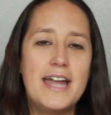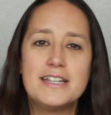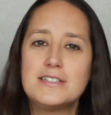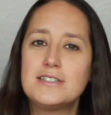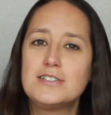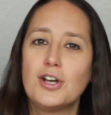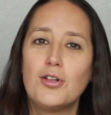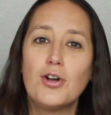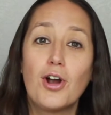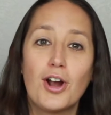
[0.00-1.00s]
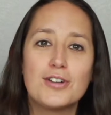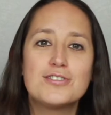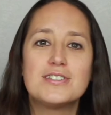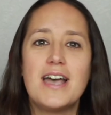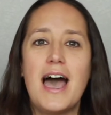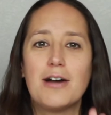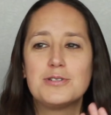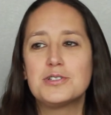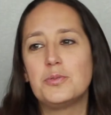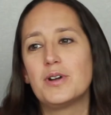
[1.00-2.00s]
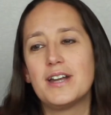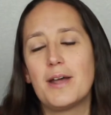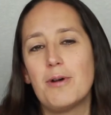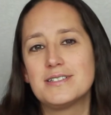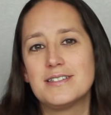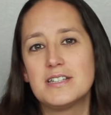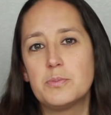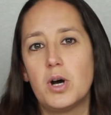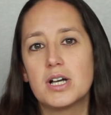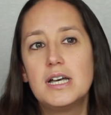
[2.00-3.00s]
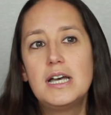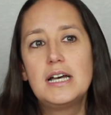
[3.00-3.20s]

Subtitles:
and it still hurts how disappointed I was in this book.